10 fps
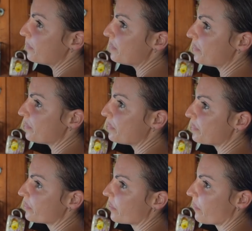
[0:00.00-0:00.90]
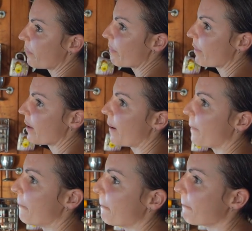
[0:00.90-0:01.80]
more time to enjoy while
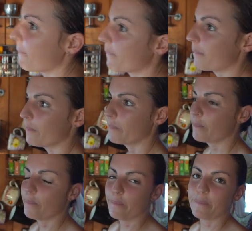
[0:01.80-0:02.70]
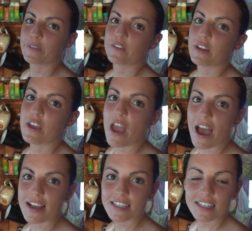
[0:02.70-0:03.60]
we're here? Mm, it's funny you
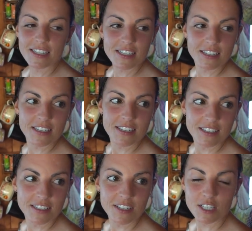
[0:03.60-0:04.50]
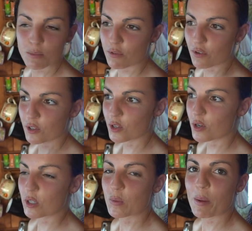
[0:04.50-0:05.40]
ask, because just before to
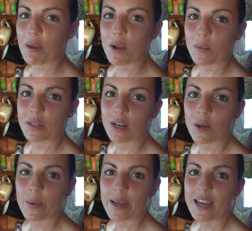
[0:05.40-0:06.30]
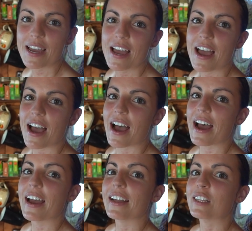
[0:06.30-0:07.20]
go swimming with Chloe,
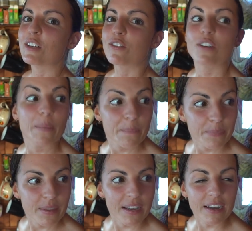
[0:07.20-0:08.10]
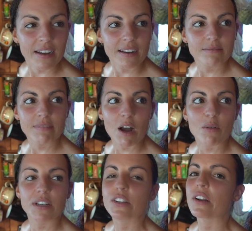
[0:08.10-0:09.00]
I took from the,
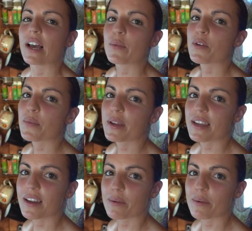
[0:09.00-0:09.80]
our little library